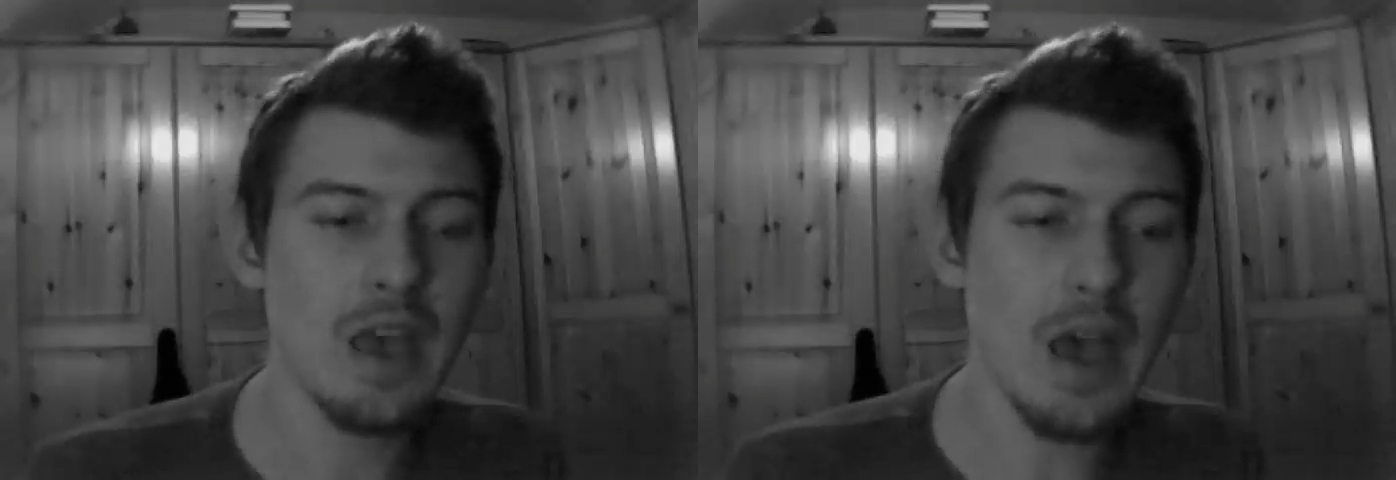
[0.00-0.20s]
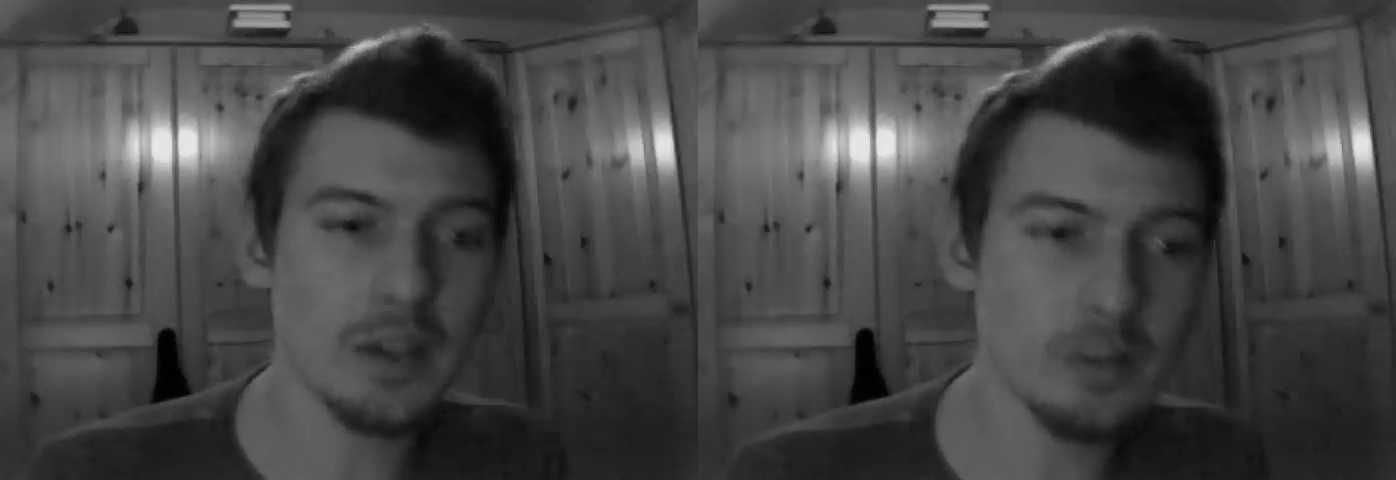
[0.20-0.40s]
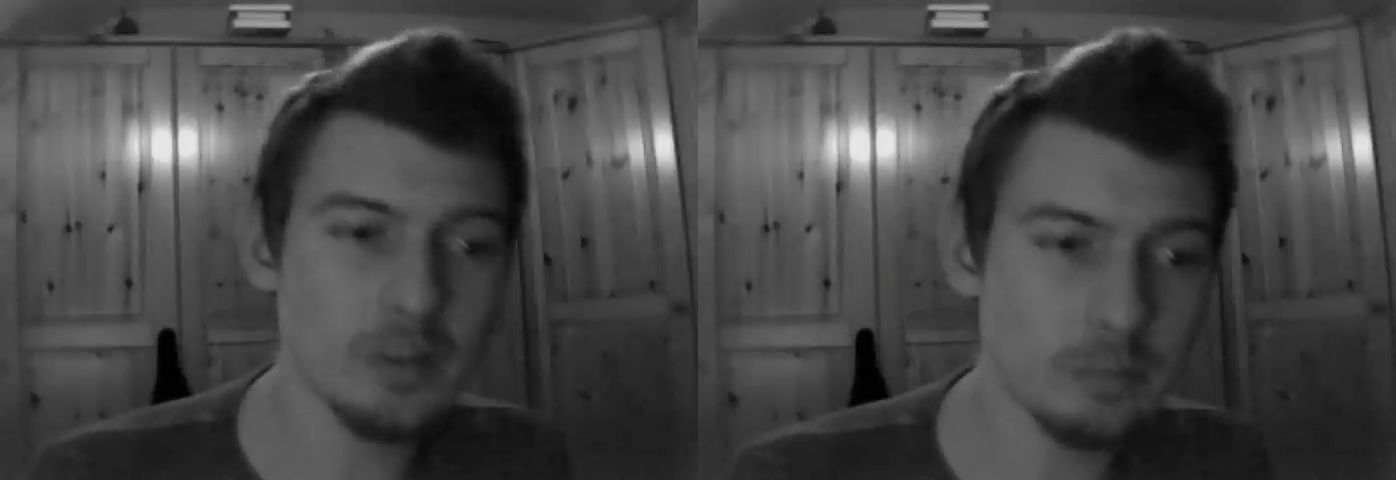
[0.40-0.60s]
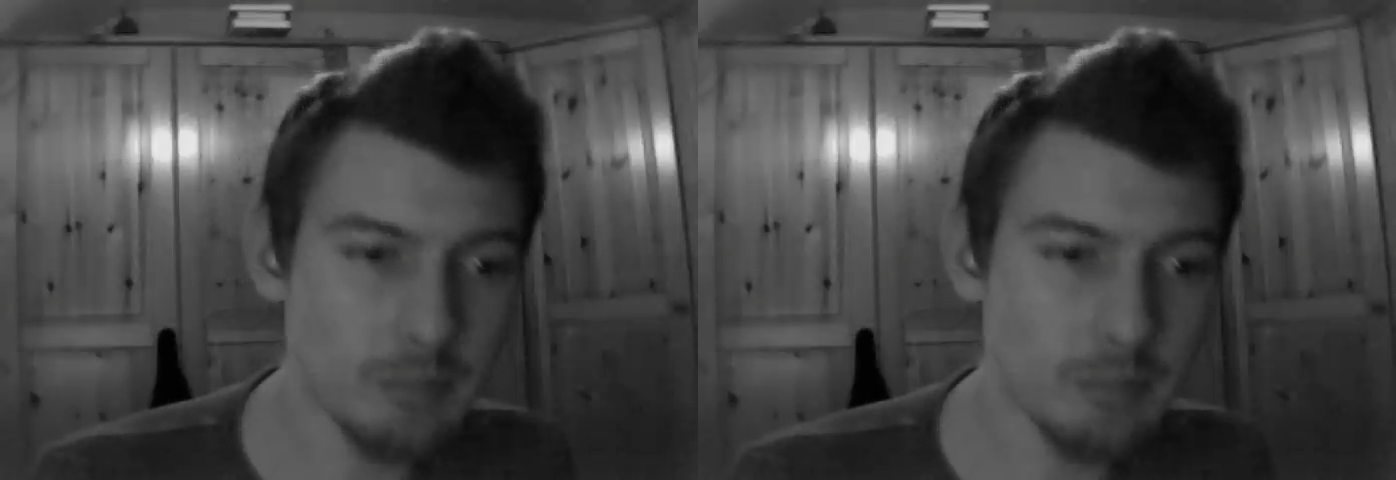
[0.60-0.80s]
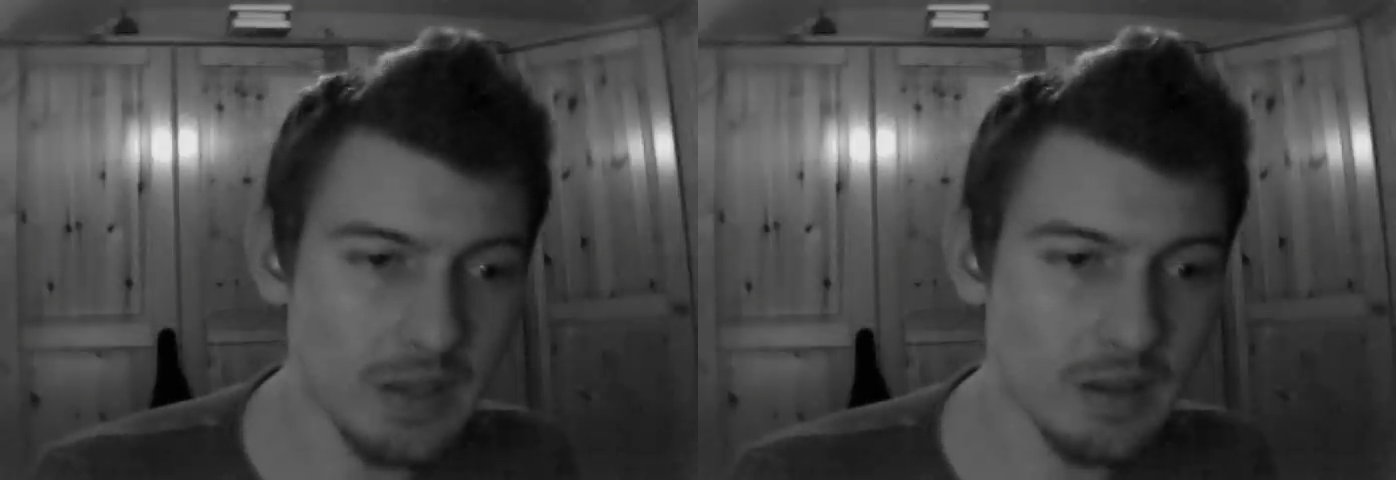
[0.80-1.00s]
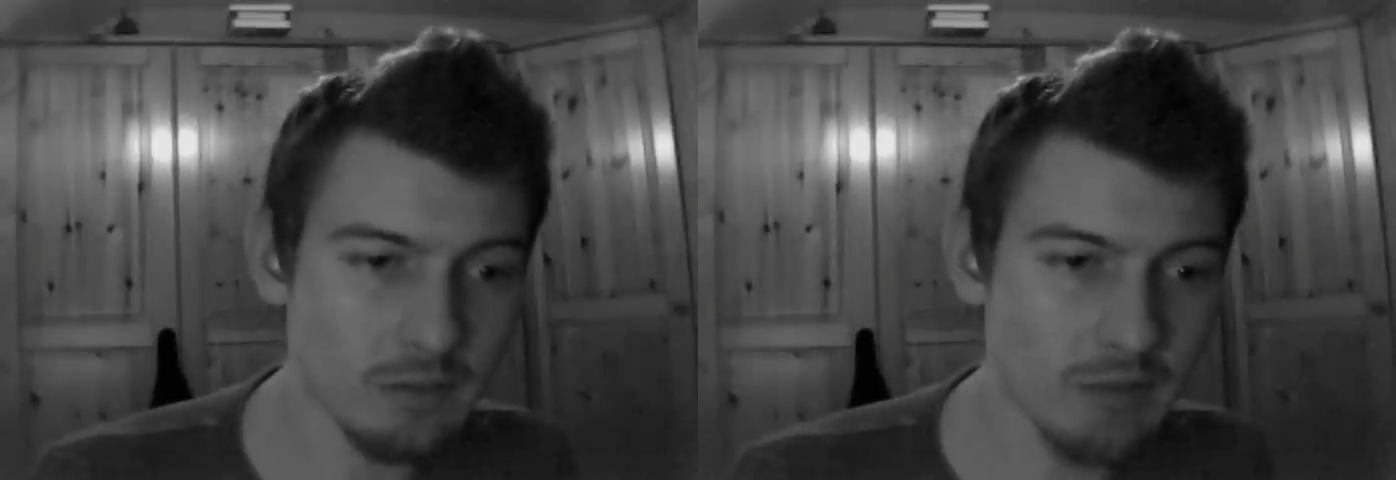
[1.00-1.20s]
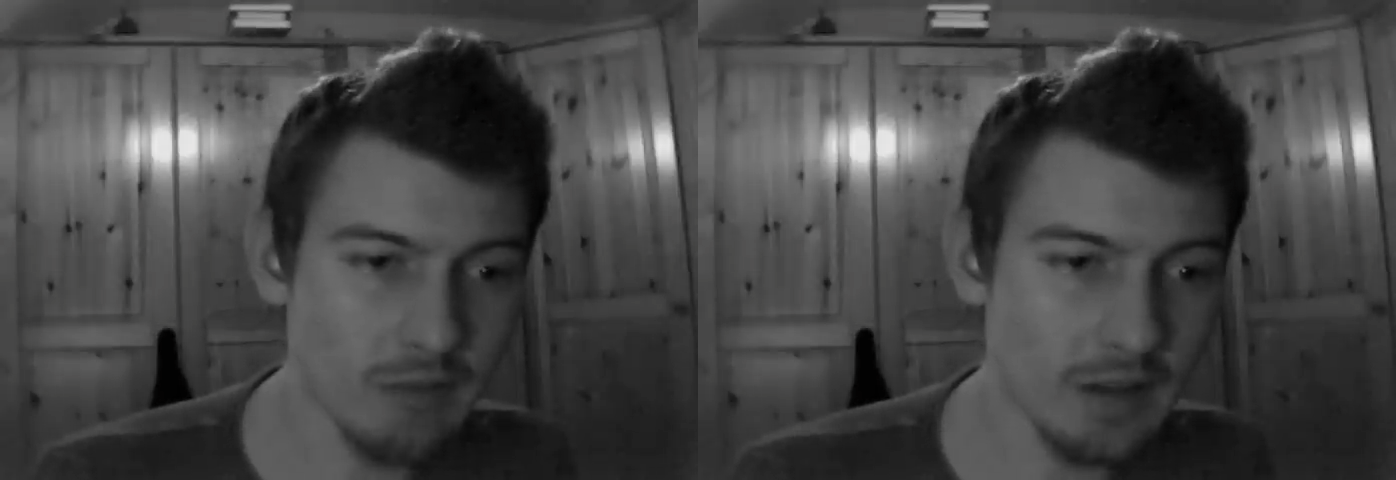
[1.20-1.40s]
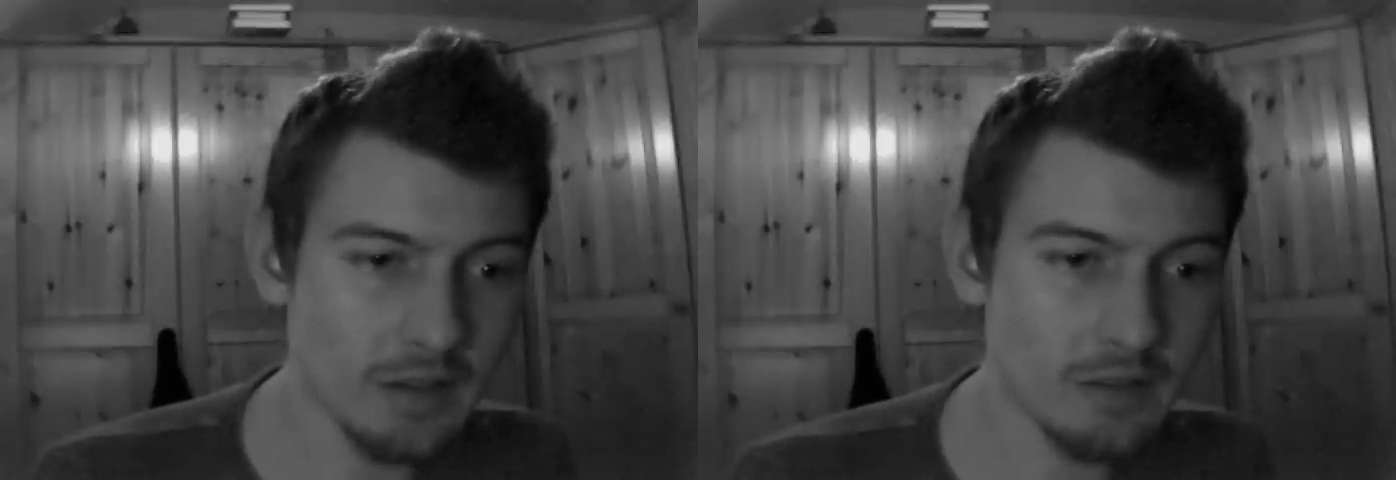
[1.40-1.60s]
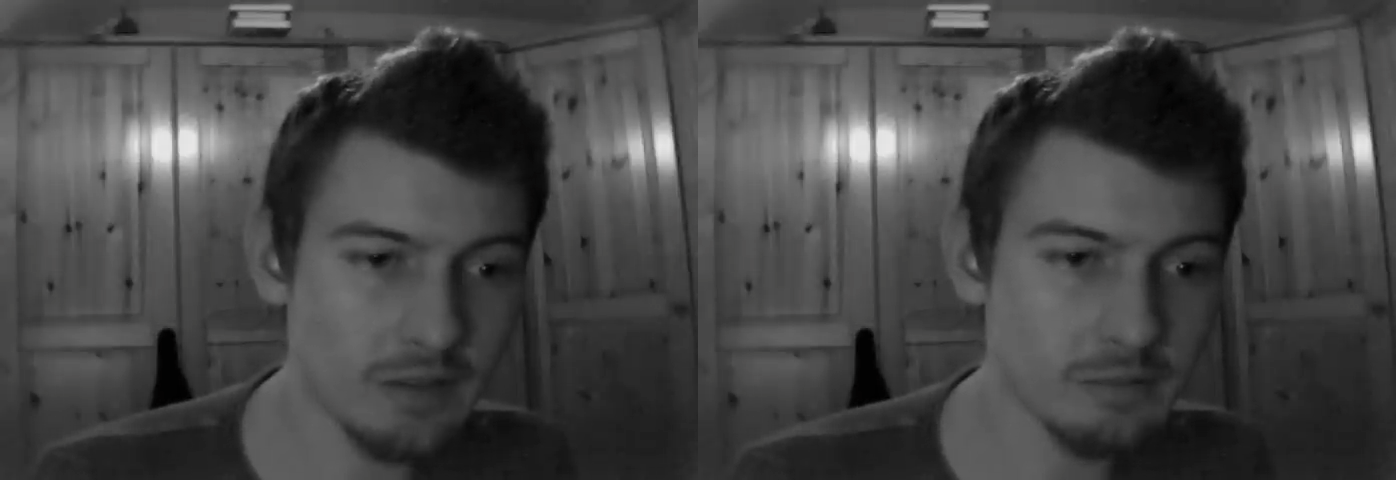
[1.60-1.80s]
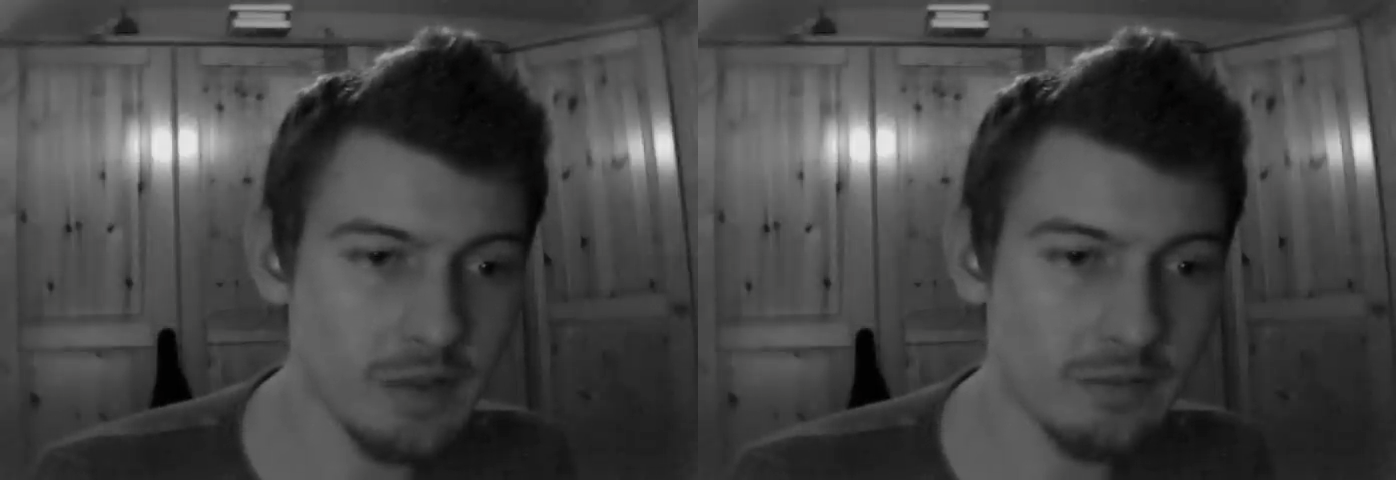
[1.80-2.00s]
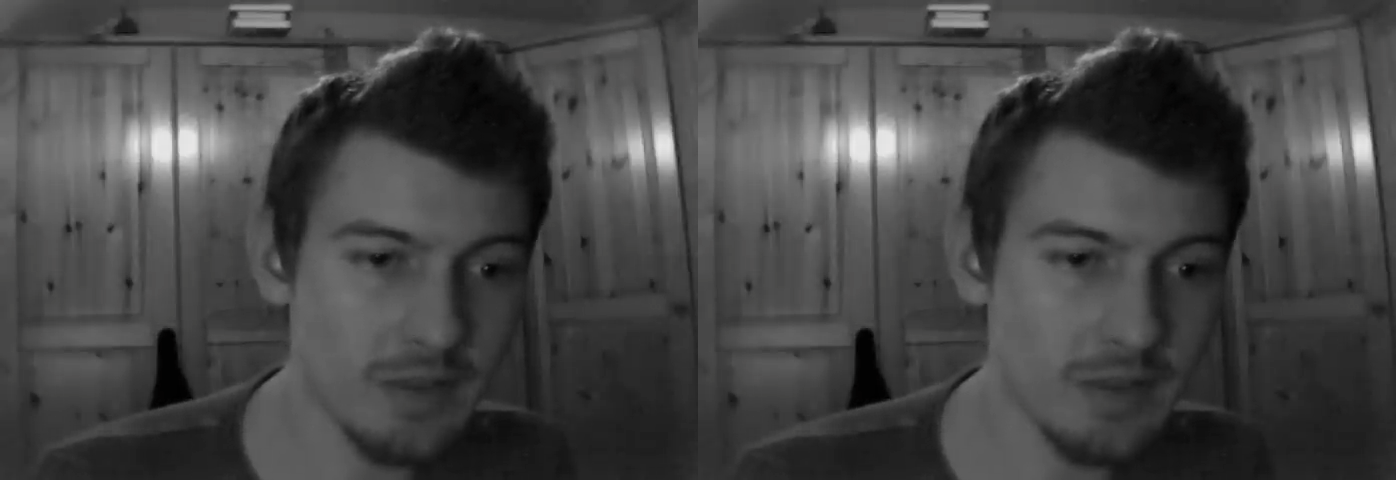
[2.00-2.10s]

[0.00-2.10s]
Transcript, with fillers: and to be relative with